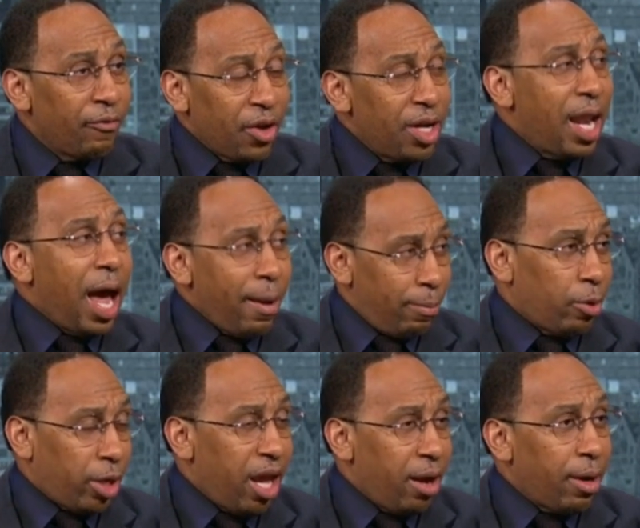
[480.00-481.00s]
for not
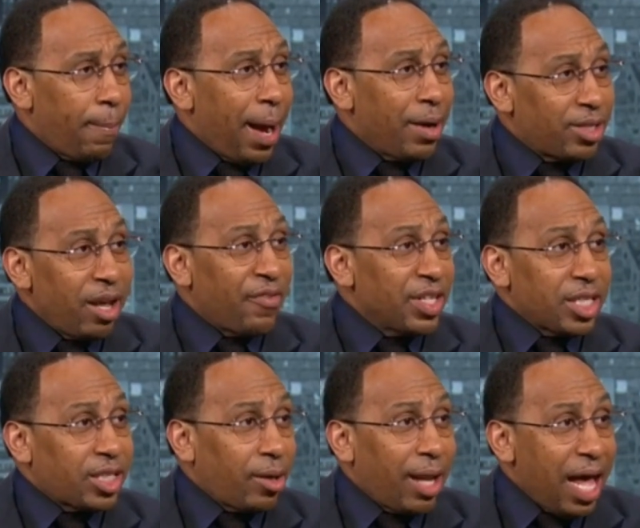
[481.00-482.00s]
caring about defense
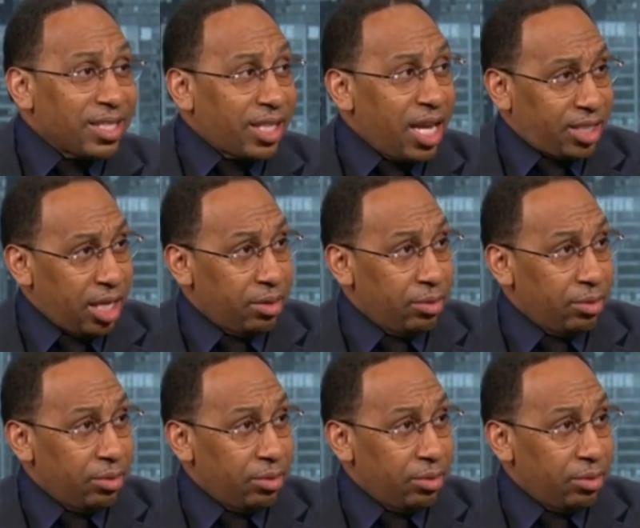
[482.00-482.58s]
until last season.